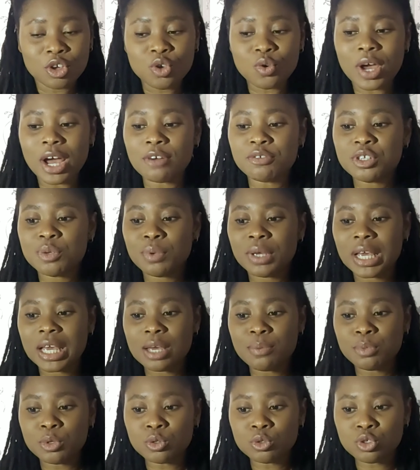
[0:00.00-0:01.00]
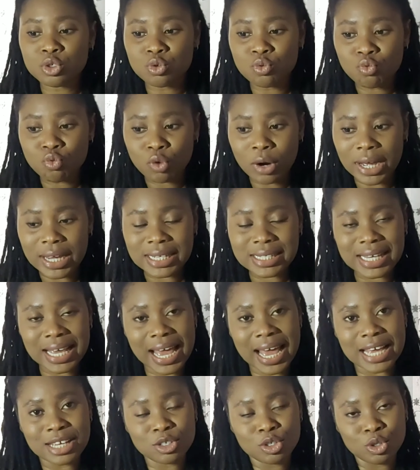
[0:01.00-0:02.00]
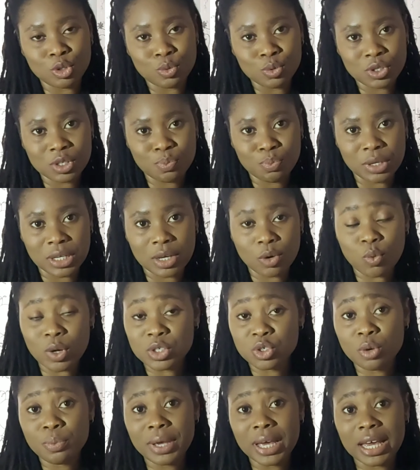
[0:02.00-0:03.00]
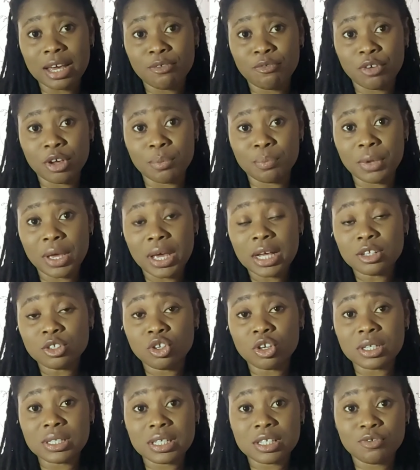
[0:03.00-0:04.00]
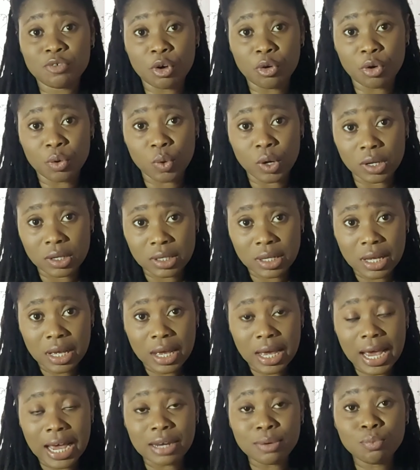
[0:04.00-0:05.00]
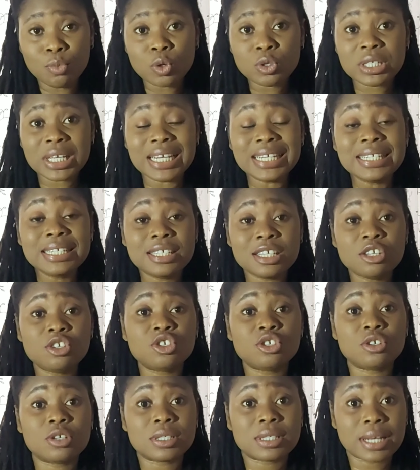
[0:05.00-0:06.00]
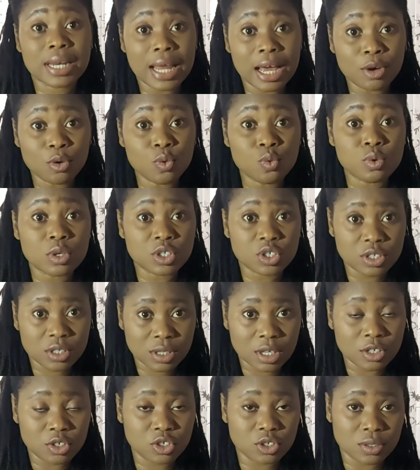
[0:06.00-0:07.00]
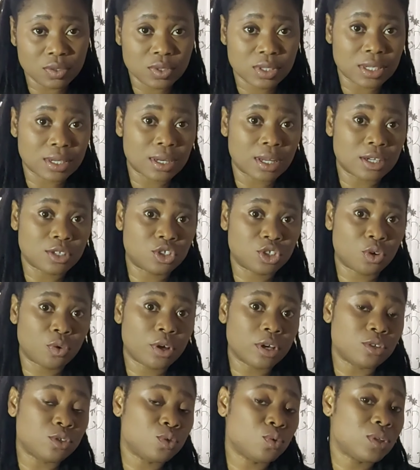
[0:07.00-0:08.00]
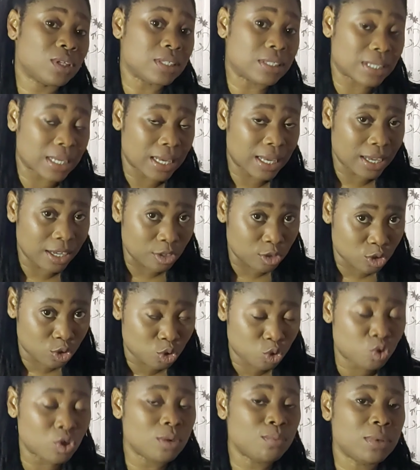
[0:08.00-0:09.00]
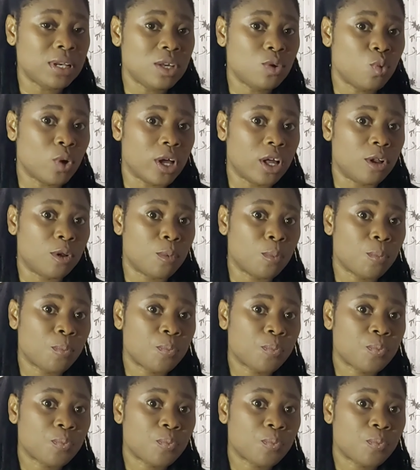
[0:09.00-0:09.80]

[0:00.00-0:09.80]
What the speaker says: You have to be able to write as you speak. Wazobia FM does this very well. And most indigenous language stations in Nigeria do this extremely well.